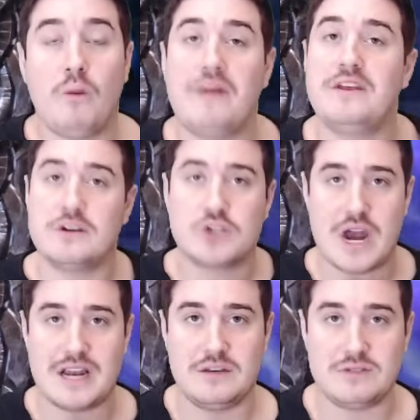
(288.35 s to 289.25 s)
whether you're
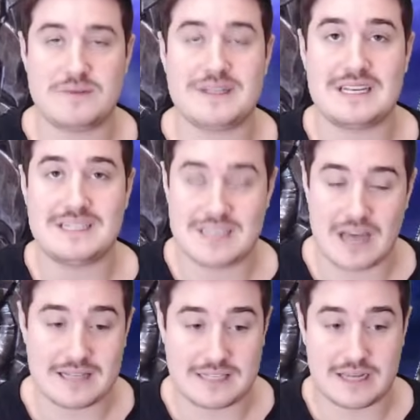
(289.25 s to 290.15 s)
trying to use him as a,
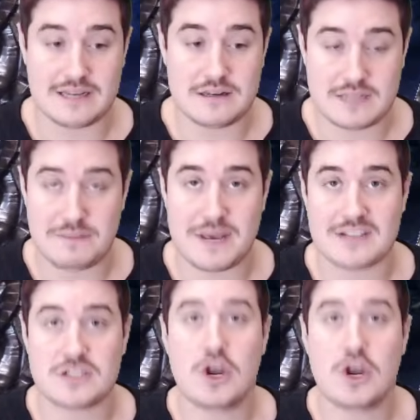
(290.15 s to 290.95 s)
as a DPS